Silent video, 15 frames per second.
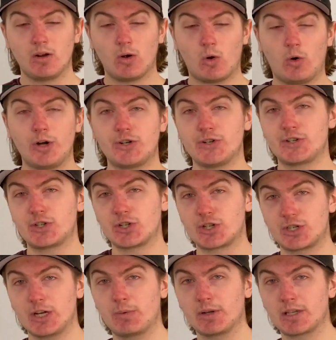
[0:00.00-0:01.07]
or he should just
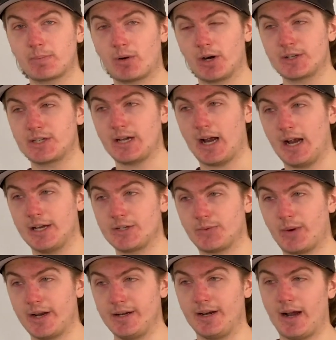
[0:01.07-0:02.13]
stick with the parts he has
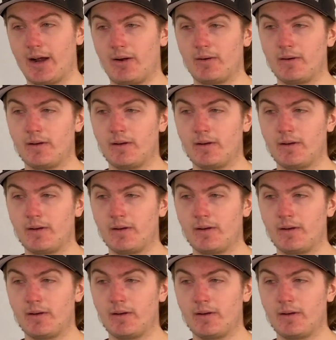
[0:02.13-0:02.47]
right now.